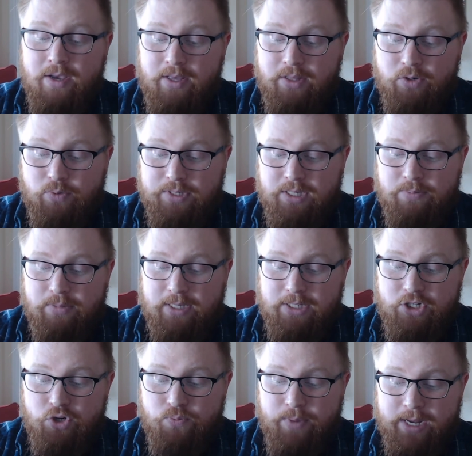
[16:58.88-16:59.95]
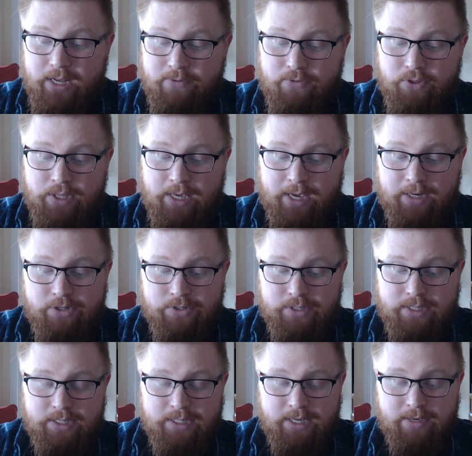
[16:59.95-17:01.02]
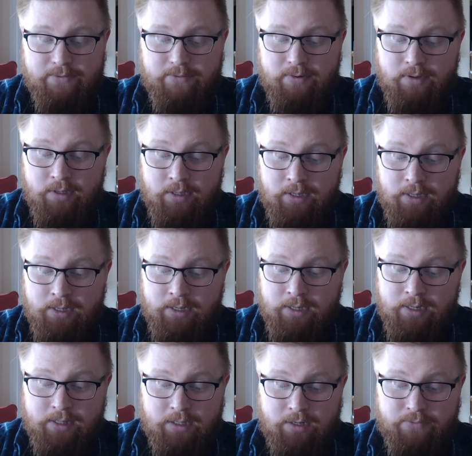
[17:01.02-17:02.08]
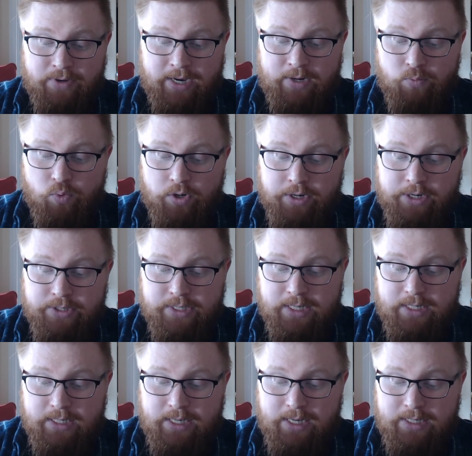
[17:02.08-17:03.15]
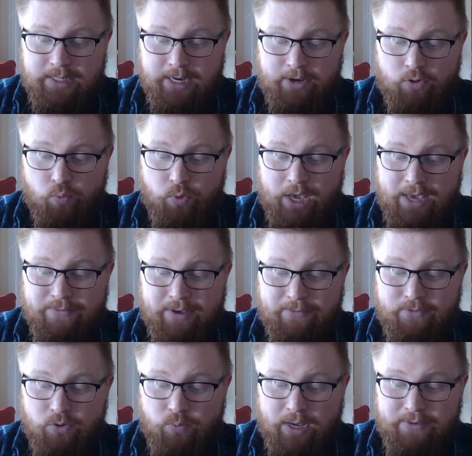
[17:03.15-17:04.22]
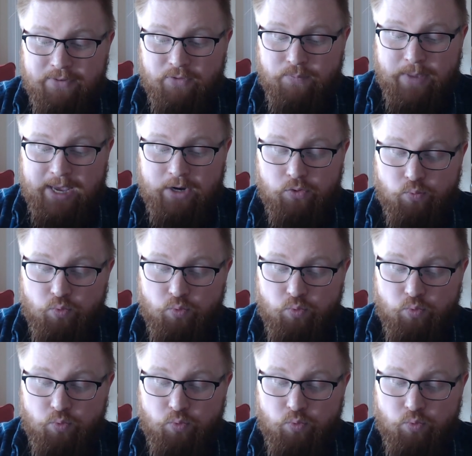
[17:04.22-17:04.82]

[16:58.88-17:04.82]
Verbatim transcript: There were simply too many for the angels to save. The divine warriors had to cut down wave after wave of men,